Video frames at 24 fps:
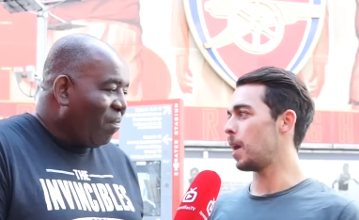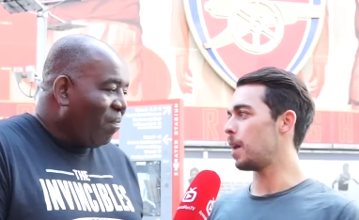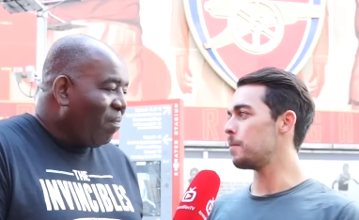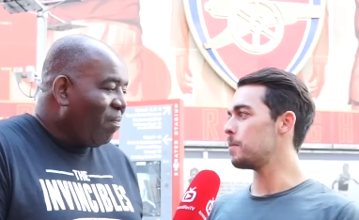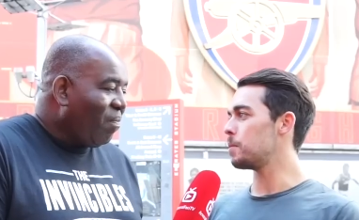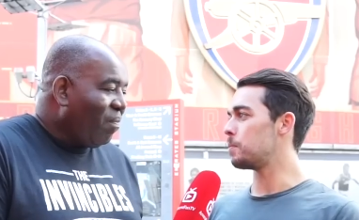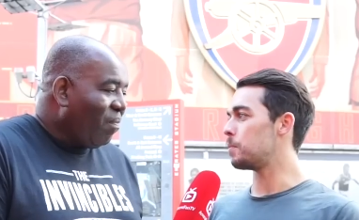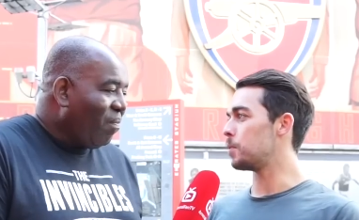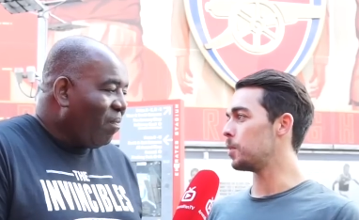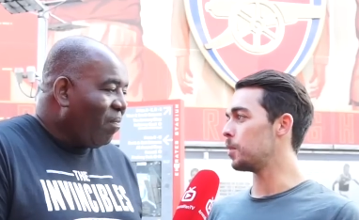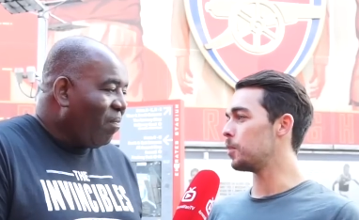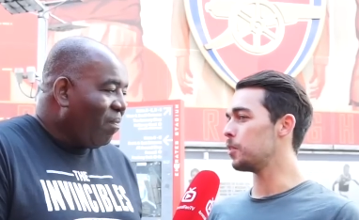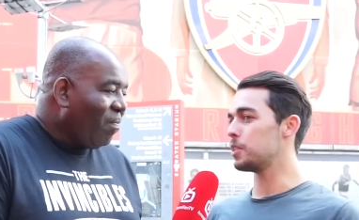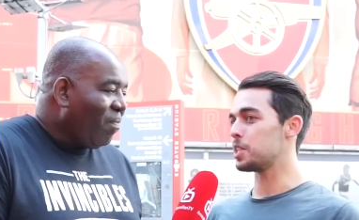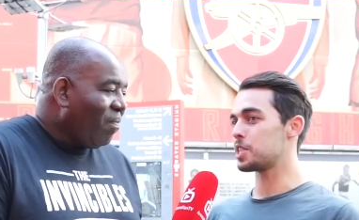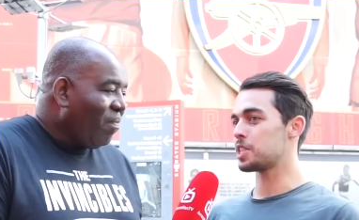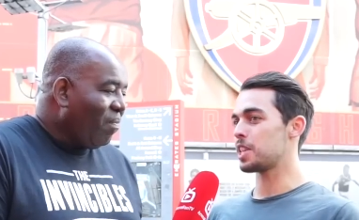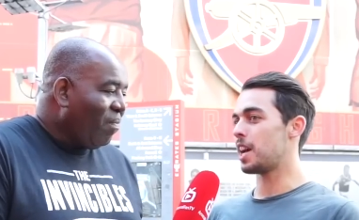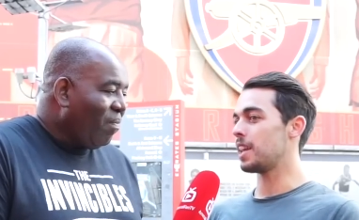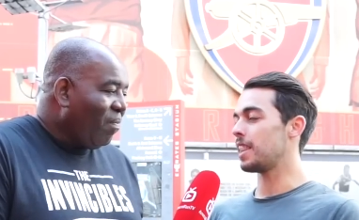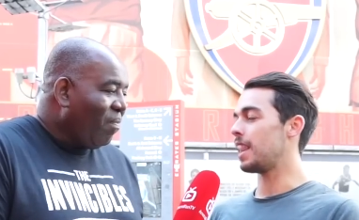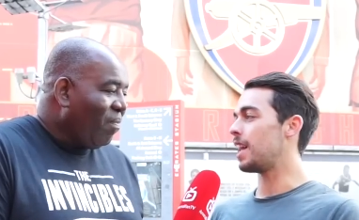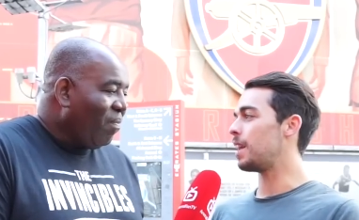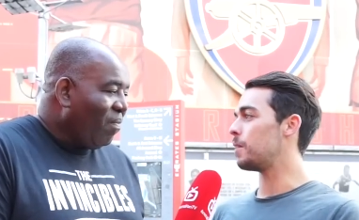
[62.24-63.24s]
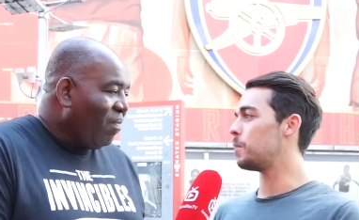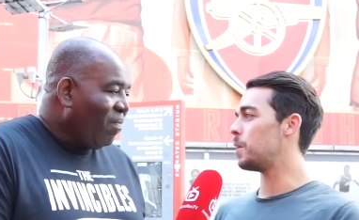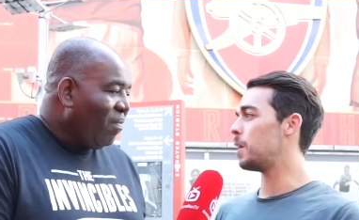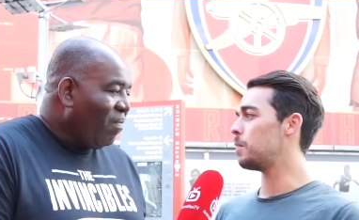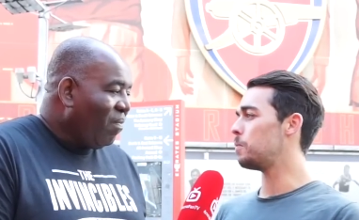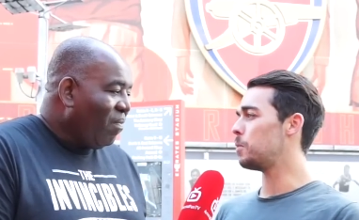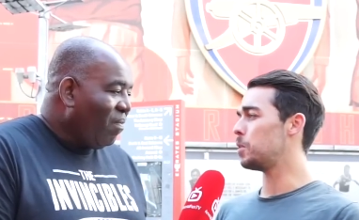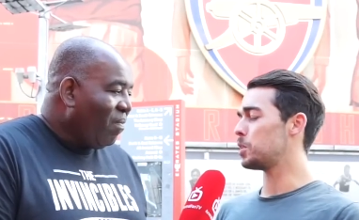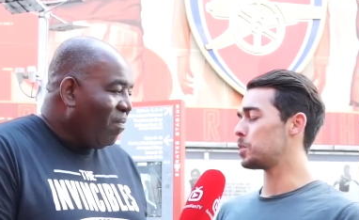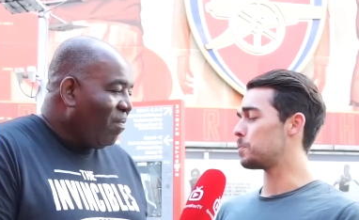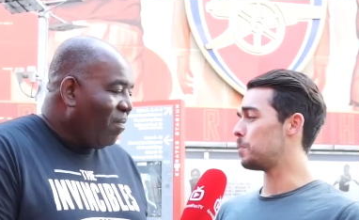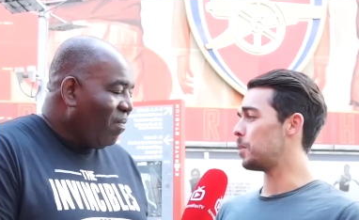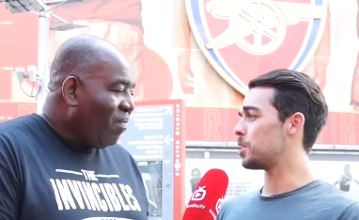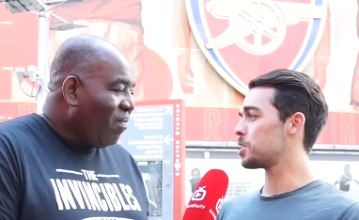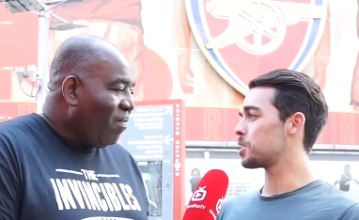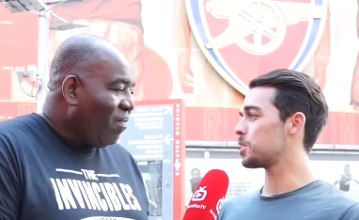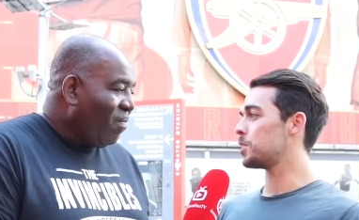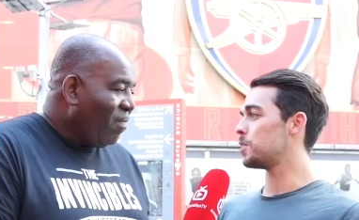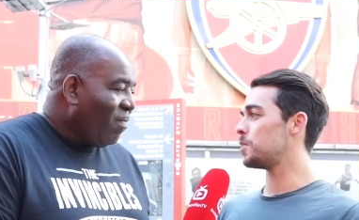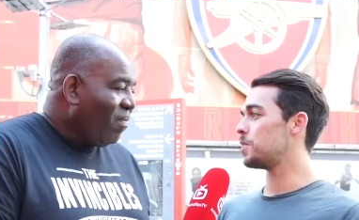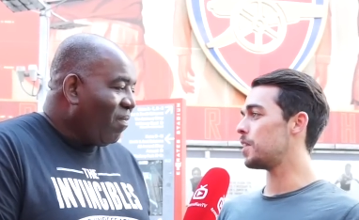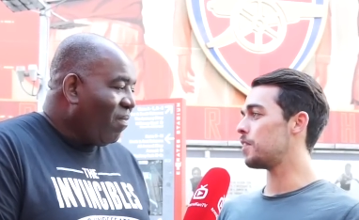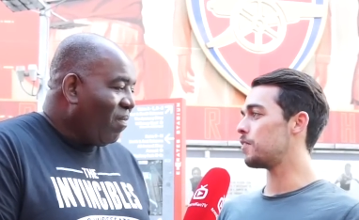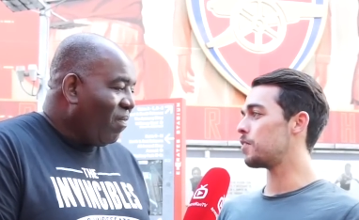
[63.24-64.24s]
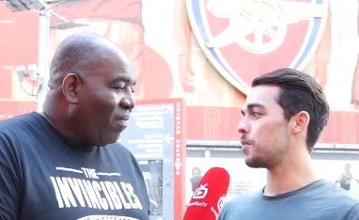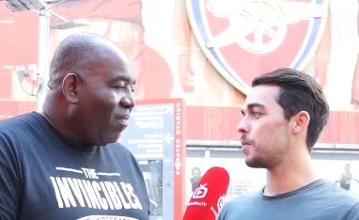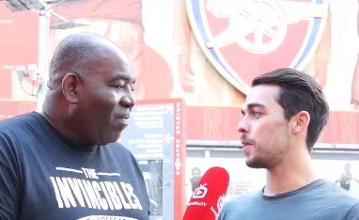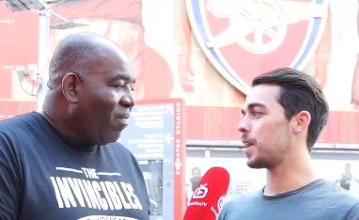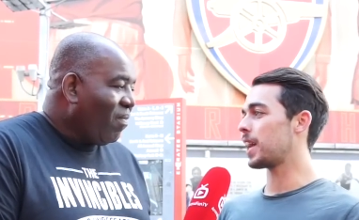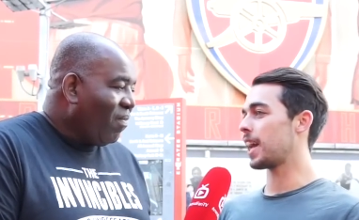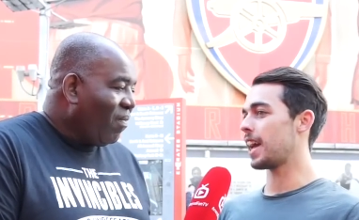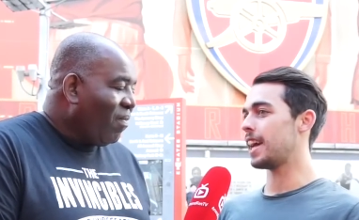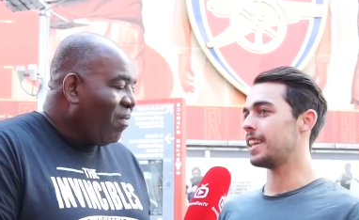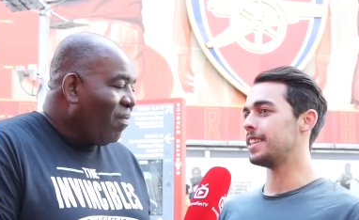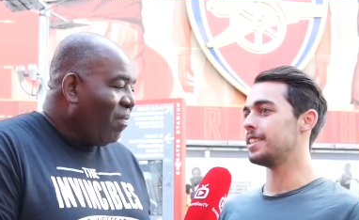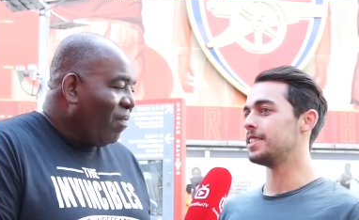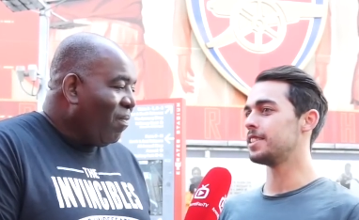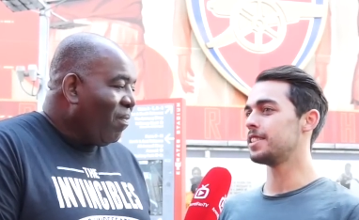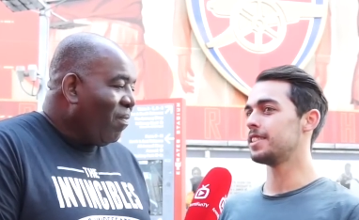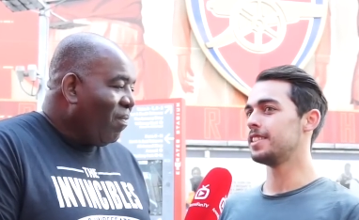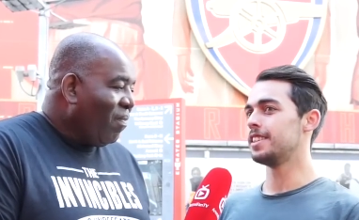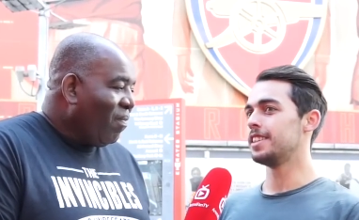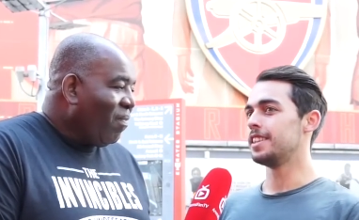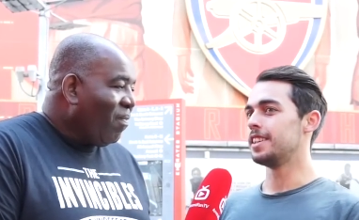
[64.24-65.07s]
Speaker 1: I'm a purist. I, like, I watch Barcelona every weekend.